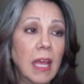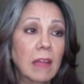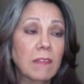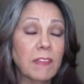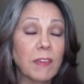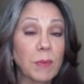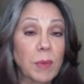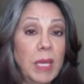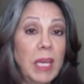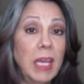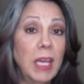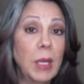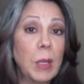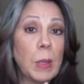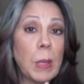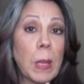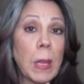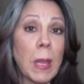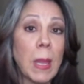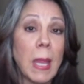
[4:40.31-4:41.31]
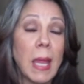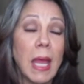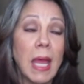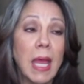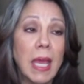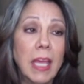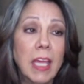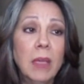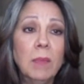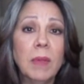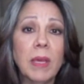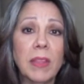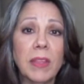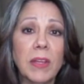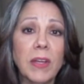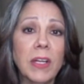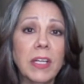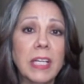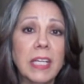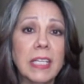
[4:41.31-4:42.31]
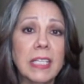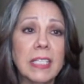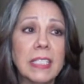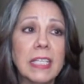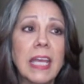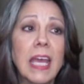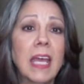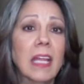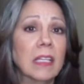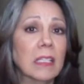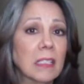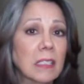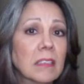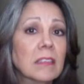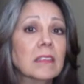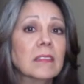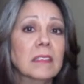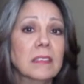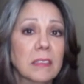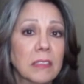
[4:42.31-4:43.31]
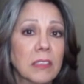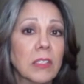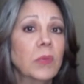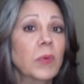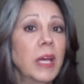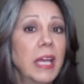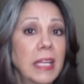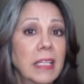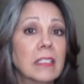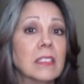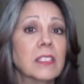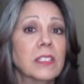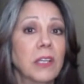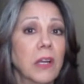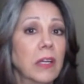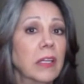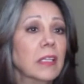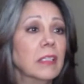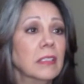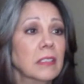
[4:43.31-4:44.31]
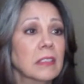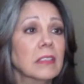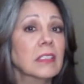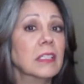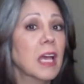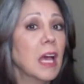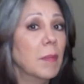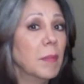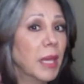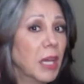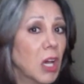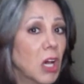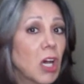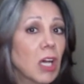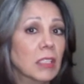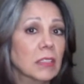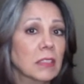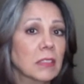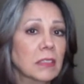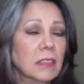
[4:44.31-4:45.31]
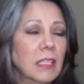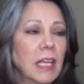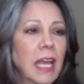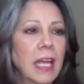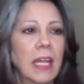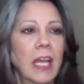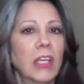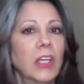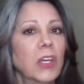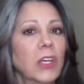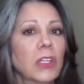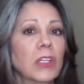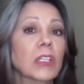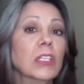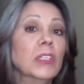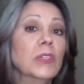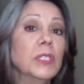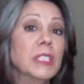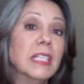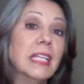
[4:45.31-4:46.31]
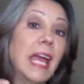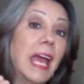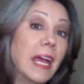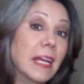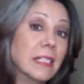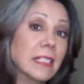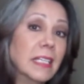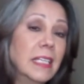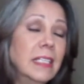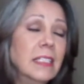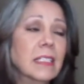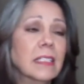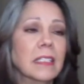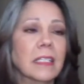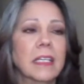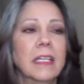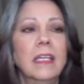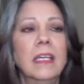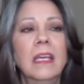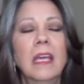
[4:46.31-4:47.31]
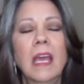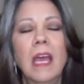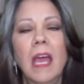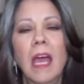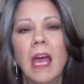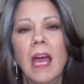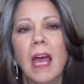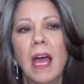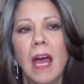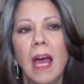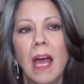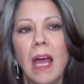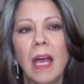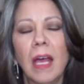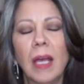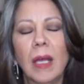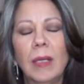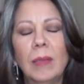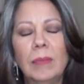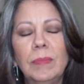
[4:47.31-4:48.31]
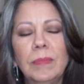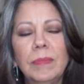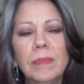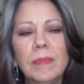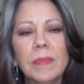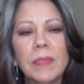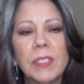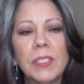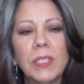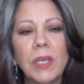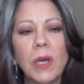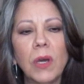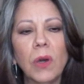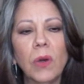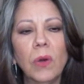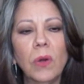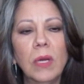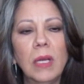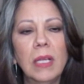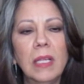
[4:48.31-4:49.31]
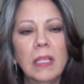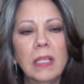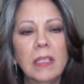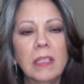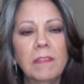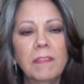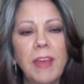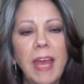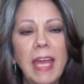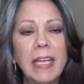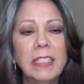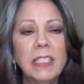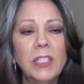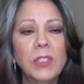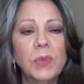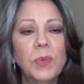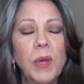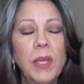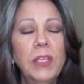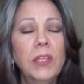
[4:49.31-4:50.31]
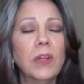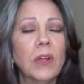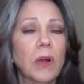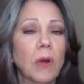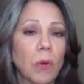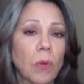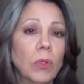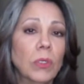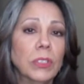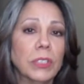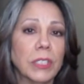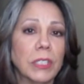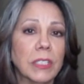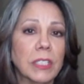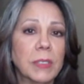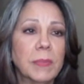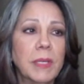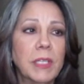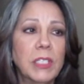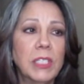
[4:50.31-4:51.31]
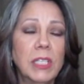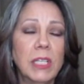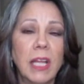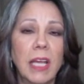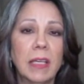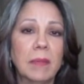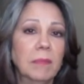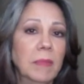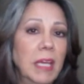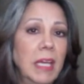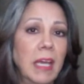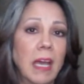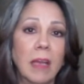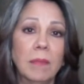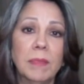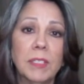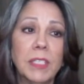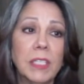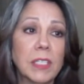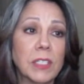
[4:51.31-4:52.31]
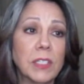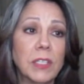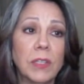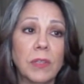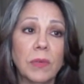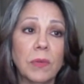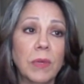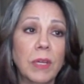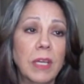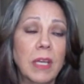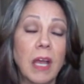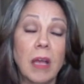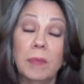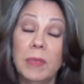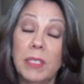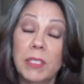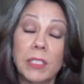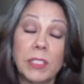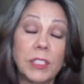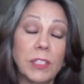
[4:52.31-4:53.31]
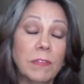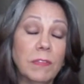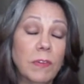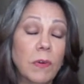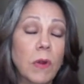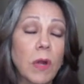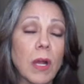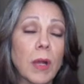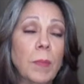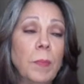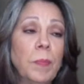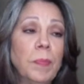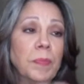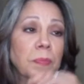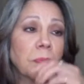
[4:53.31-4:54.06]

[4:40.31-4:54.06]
for me, I hit my 30s and the weight started coming on, and I couldn't lose it as easily. So the fact is, when you're older, especially like me, I'm 63, I'll be 64,